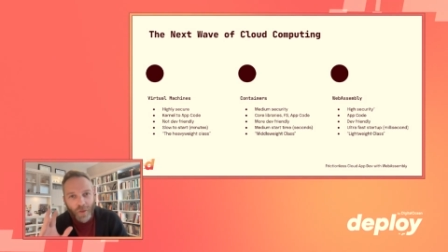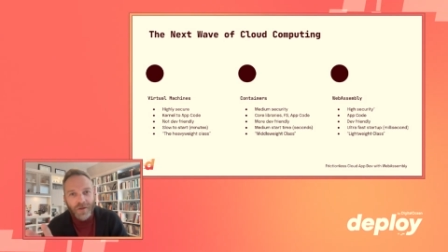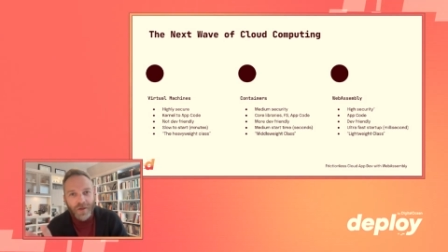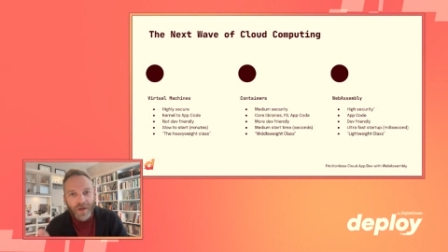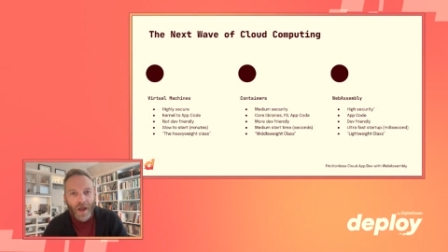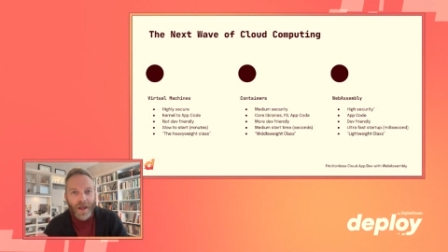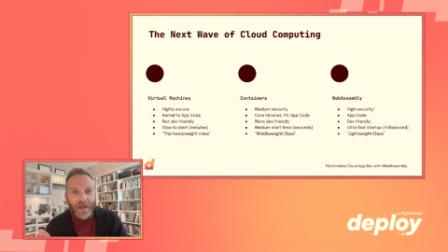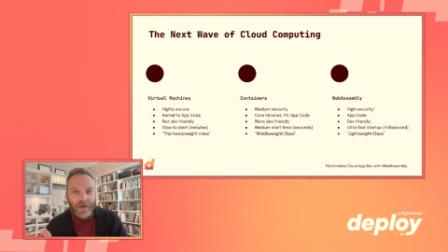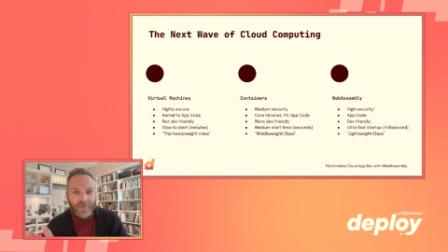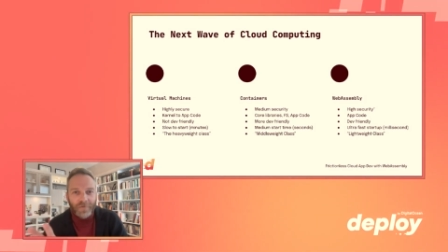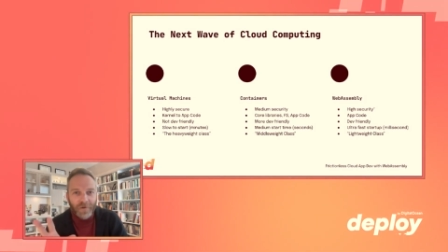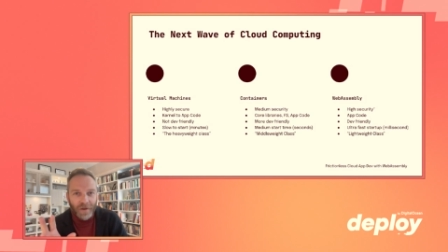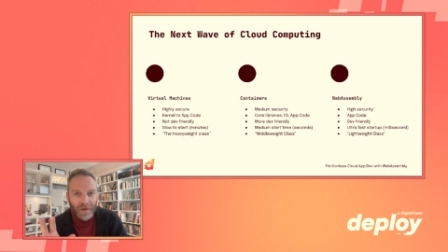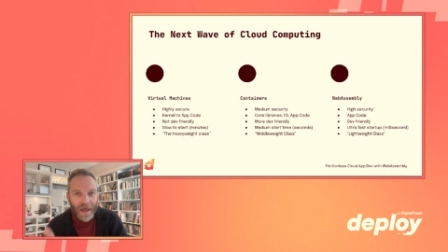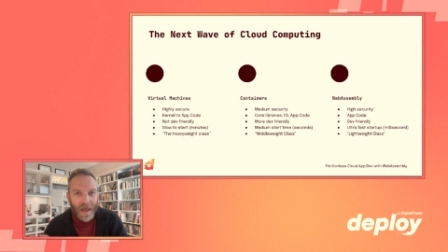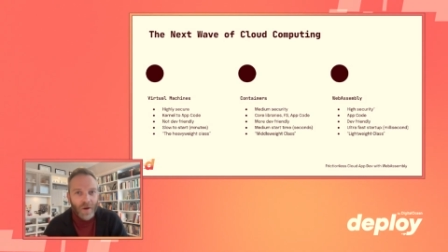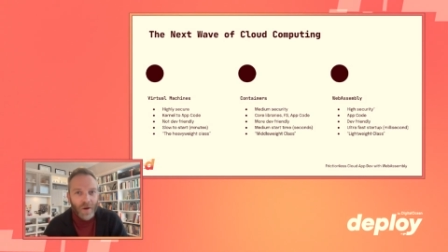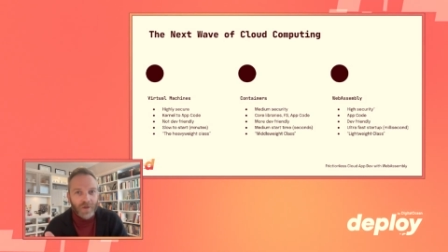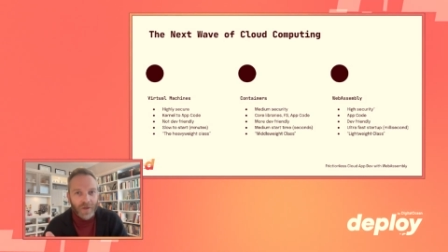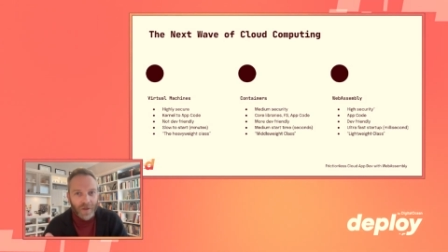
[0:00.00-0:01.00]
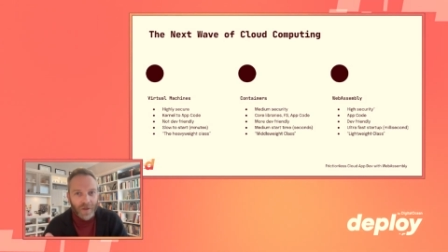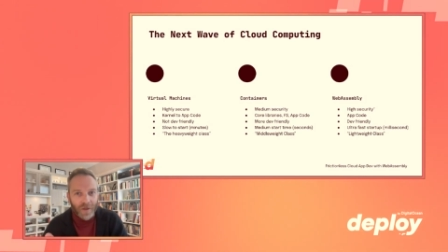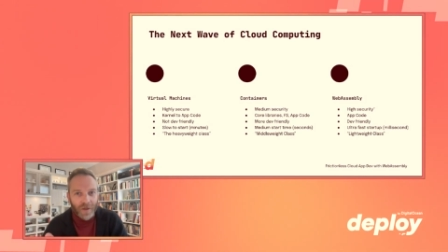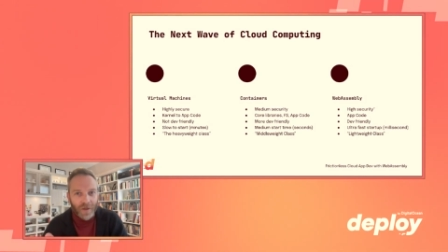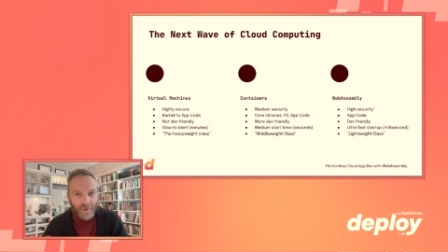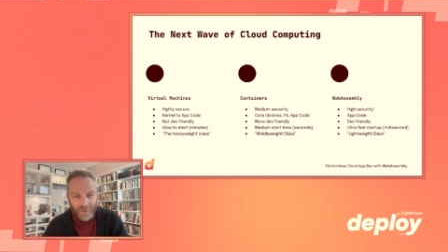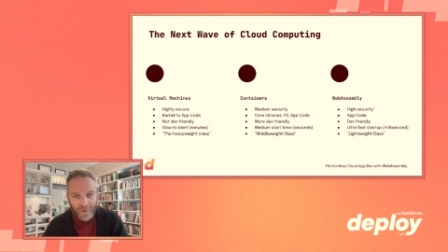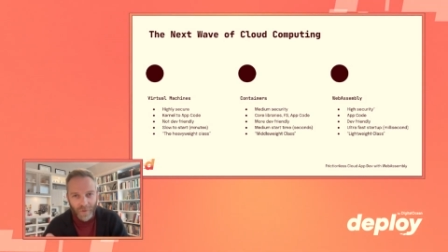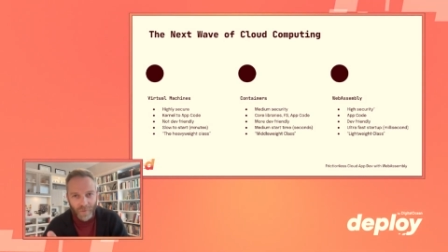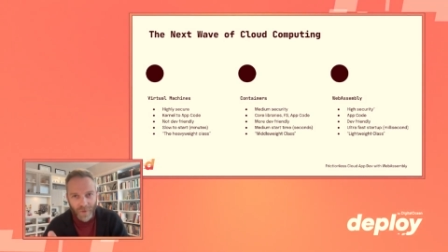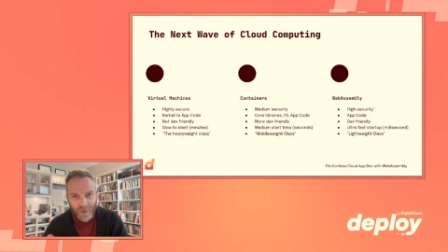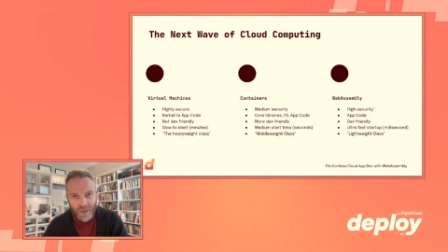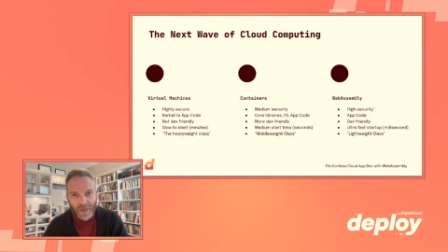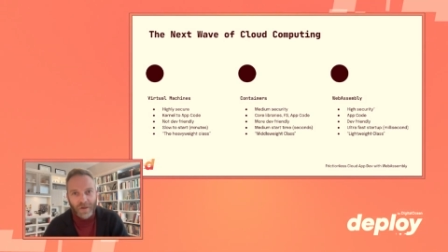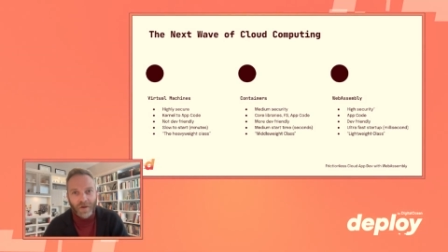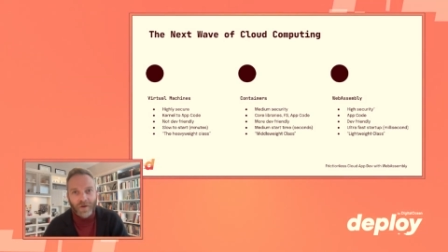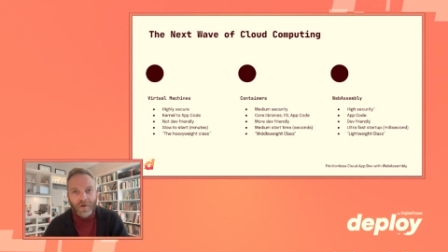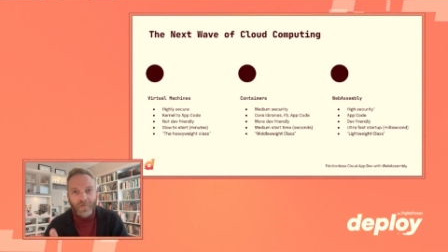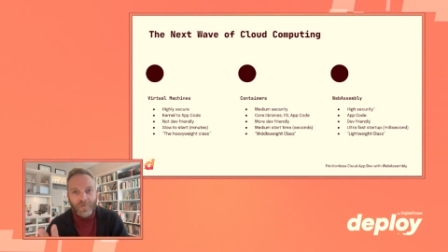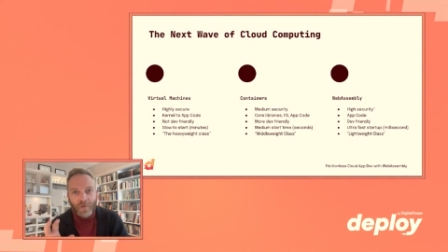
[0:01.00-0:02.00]
kind of cloud compute that we should
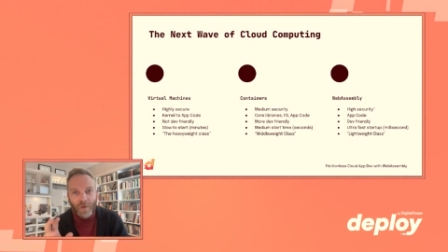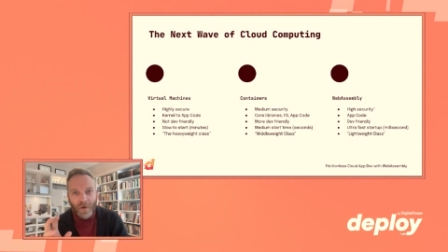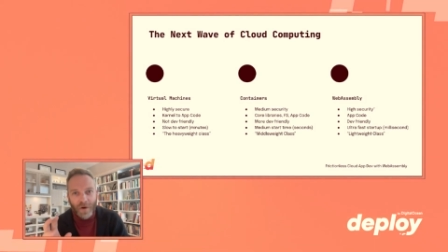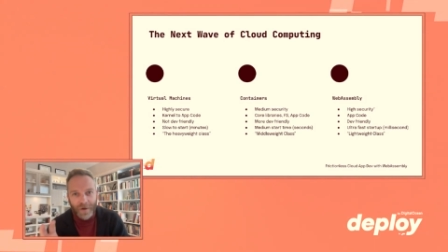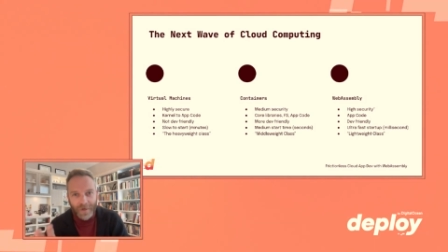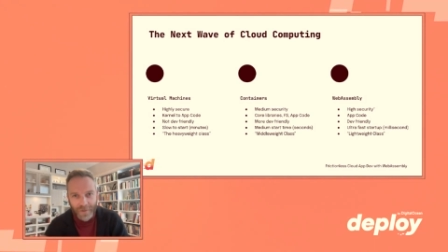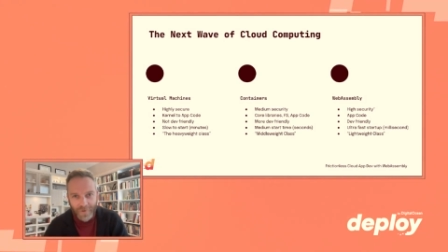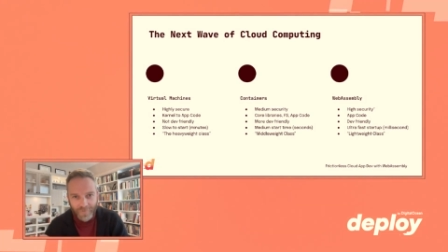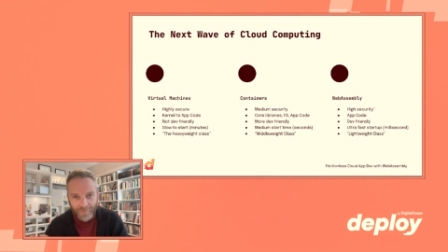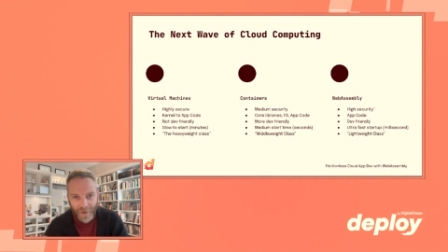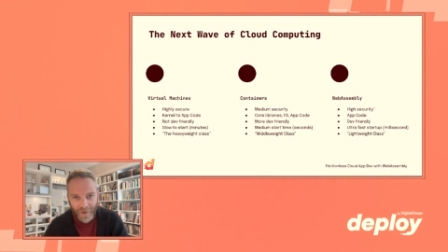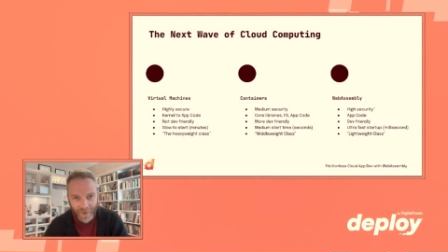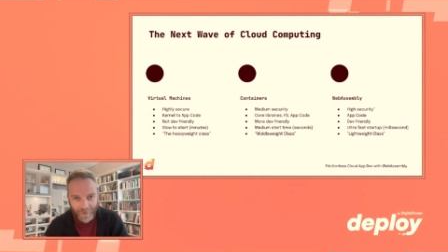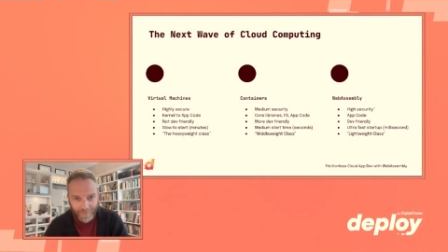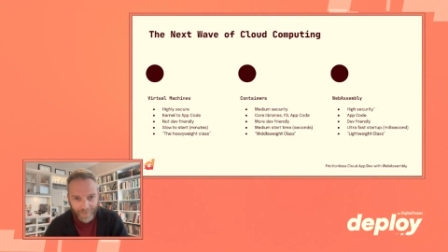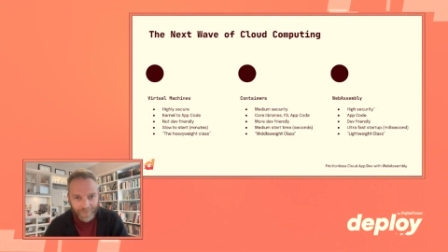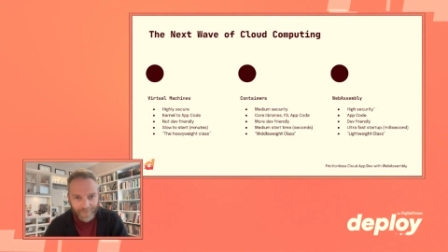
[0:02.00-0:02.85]
look for and develop.